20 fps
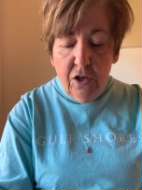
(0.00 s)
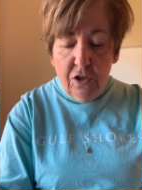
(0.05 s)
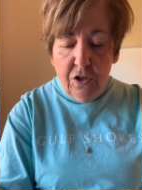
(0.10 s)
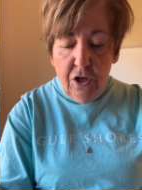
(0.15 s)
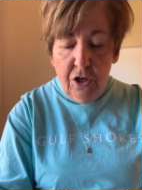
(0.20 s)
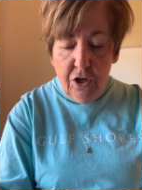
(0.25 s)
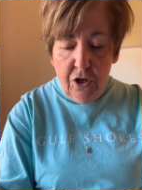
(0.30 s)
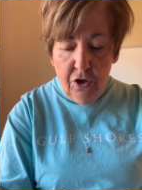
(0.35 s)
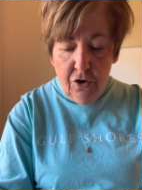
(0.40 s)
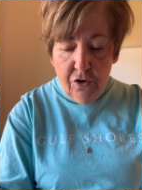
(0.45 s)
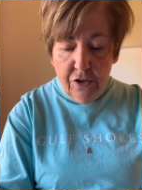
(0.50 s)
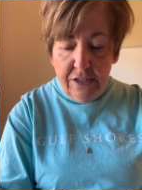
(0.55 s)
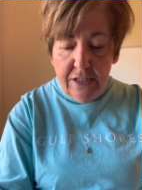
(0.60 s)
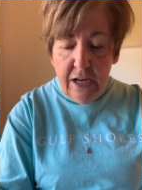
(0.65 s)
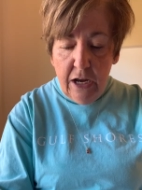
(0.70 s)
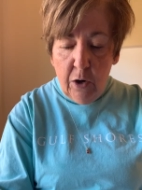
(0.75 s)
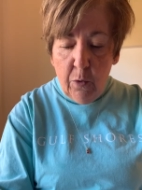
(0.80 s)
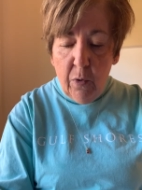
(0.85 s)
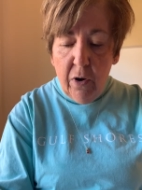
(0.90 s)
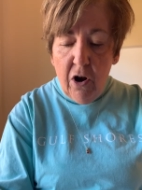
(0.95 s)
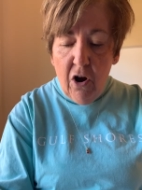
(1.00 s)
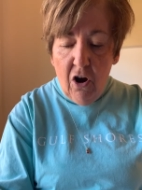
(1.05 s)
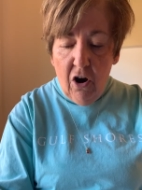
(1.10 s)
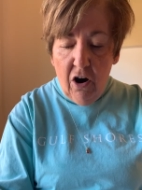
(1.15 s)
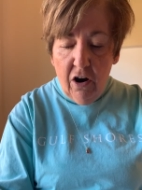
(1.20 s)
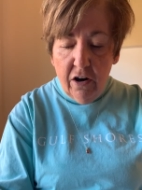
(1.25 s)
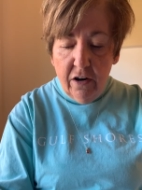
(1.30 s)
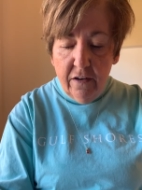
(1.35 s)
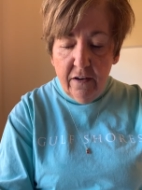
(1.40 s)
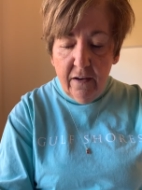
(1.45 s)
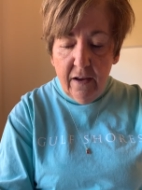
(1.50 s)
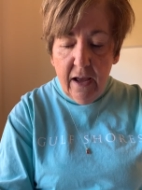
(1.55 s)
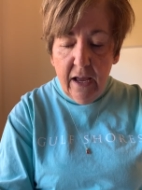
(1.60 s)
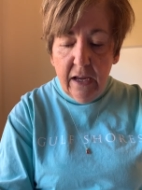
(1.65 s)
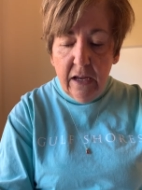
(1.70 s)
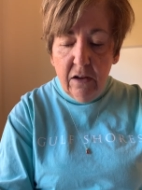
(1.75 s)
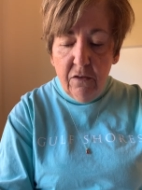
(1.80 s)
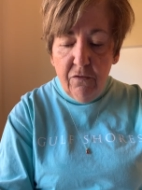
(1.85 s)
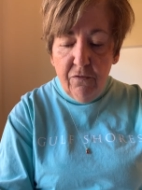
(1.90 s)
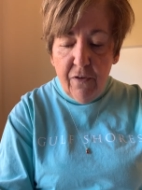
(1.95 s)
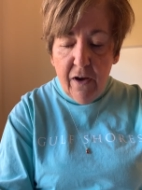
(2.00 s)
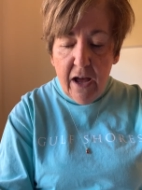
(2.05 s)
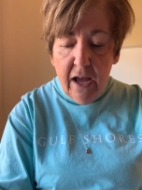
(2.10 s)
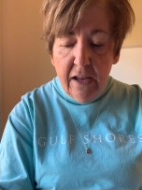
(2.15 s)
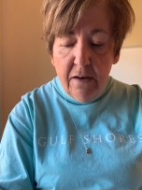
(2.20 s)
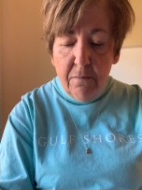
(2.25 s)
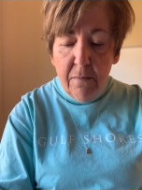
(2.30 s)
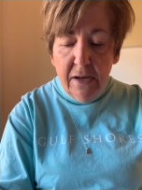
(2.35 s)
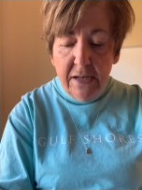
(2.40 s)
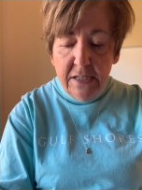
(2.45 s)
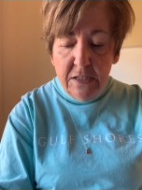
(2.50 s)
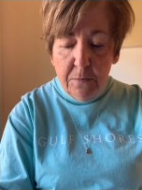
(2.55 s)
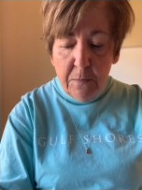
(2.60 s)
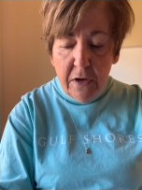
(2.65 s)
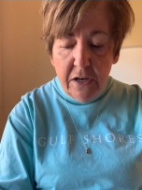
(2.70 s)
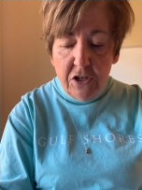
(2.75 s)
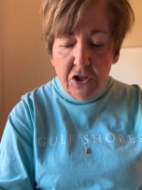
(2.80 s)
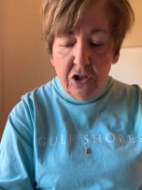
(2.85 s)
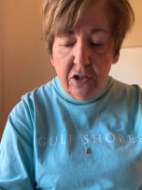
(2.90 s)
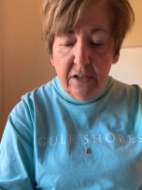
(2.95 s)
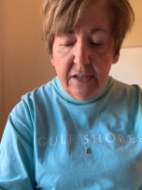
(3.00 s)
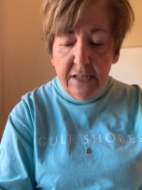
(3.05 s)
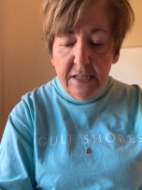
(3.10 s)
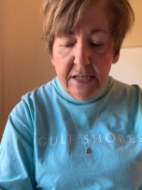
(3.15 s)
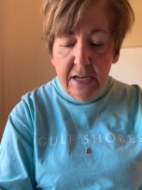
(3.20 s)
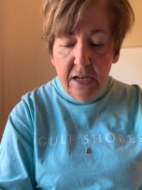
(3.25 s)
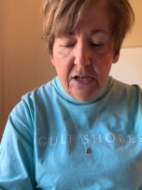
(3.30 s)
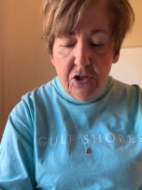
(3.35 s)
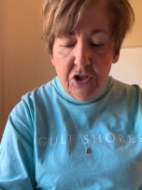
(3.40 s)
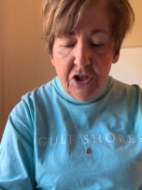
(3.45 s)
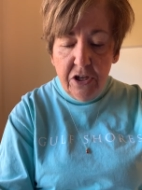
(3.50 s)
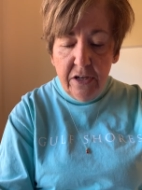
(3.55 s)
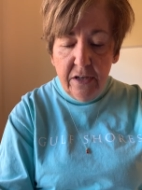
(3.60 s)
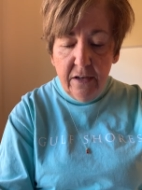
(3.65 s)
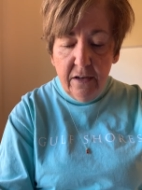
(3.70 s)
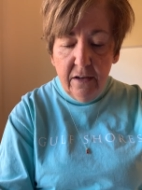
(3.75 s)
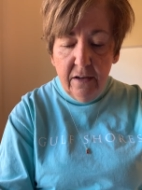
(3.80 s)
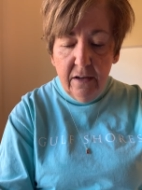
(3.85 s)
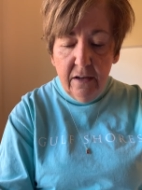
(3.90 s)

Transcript: to your sacred heart I confide my special intention.